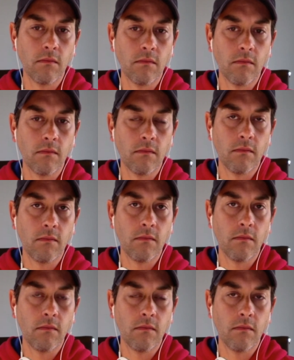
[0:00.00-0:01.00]

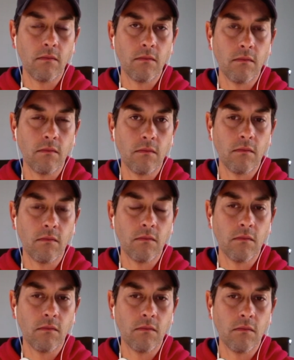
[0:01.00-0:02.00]

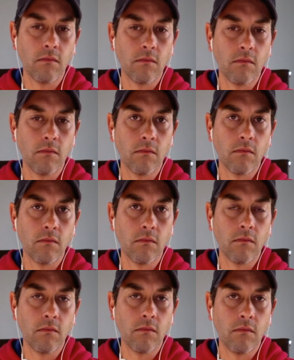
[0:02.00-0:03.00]

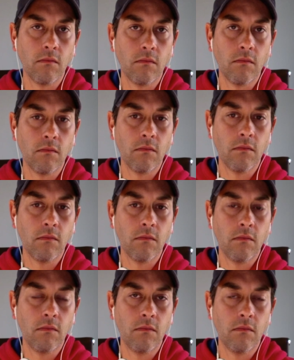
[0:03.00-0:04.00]
The person shown says nothing.